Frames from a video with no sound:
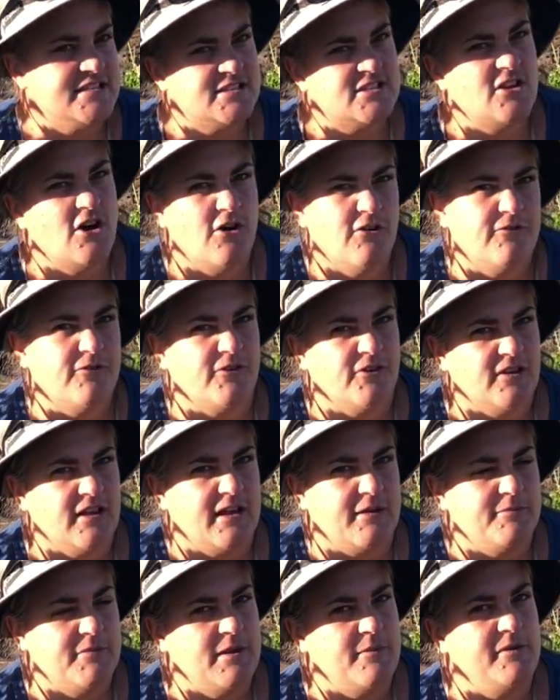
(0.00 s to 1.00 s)
snow for
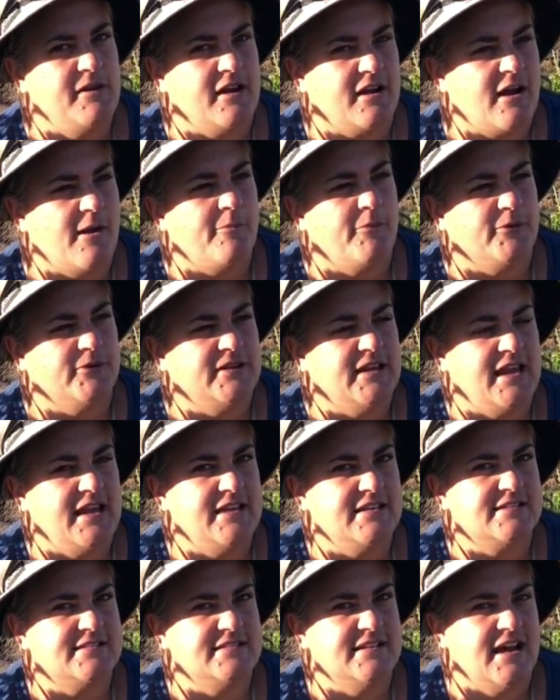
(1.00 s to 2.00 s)
like maybe a couple
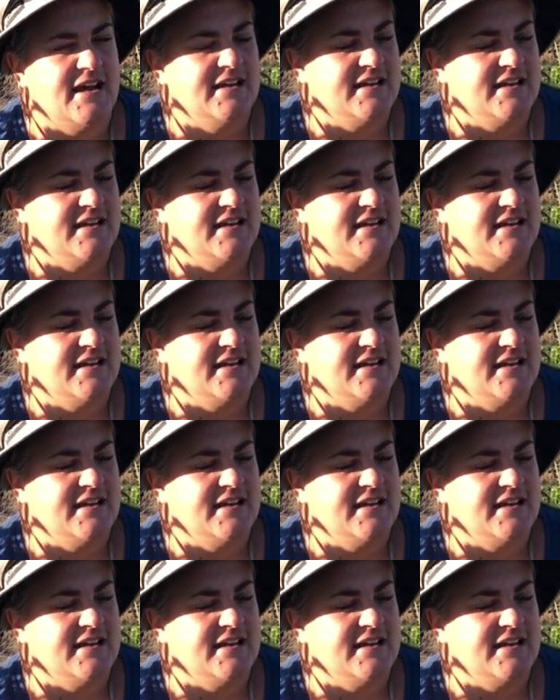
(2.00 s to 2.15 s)
days, not